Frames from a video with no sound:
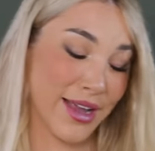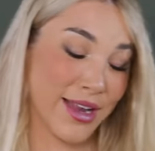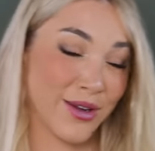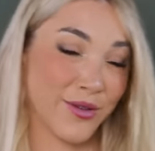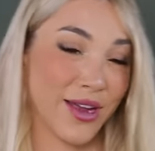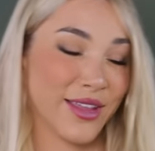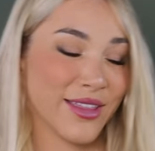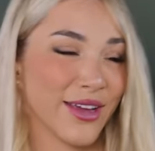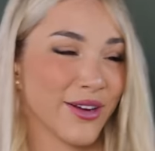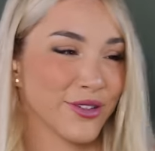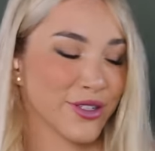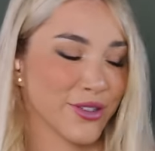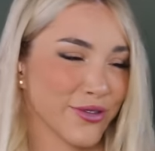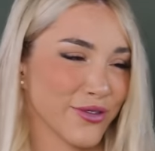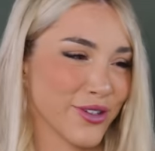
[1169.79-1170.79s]
Anyway, that
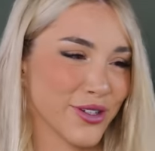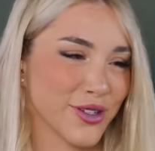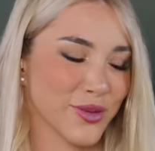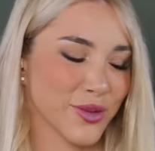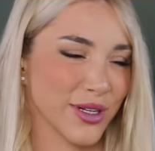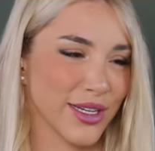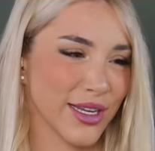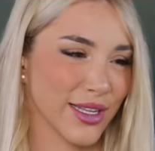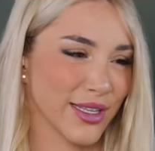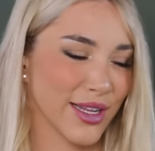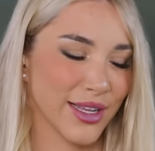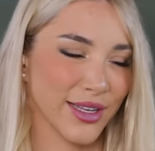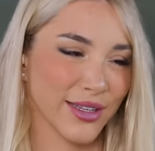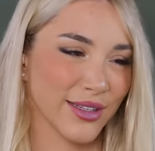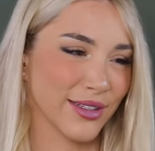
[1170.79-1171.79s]
was the first one, and
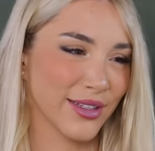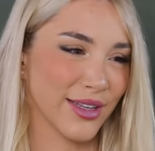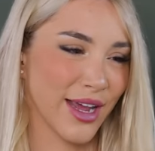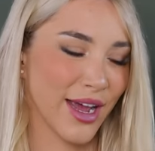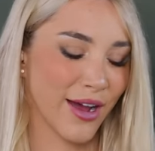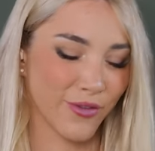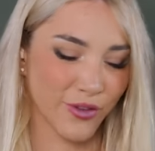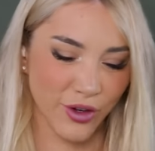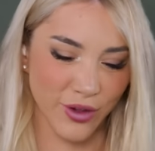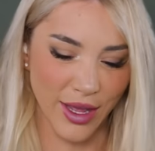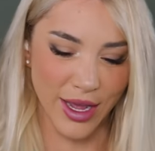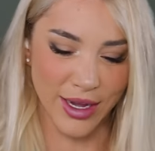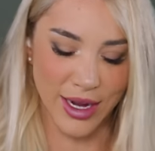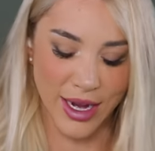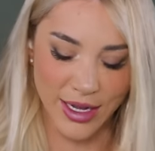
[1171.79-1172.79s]
then after
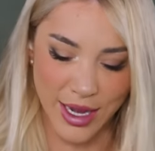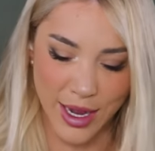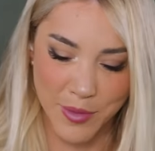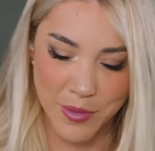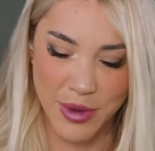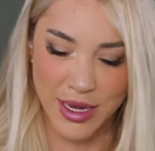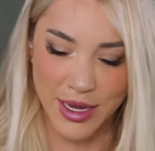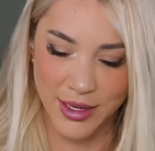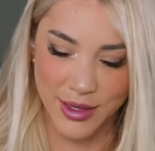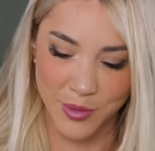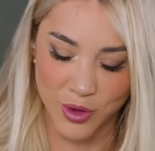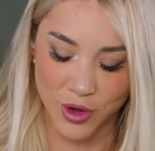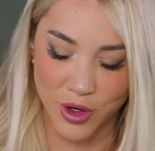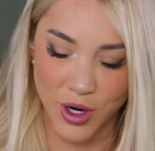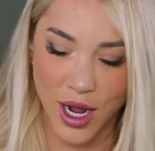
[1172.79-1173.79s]
that, I kept making
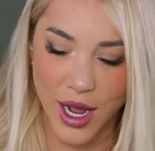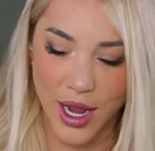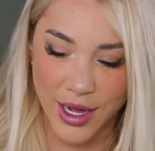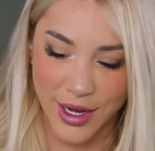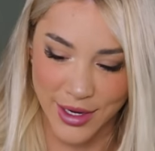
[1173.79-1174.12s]
them cry.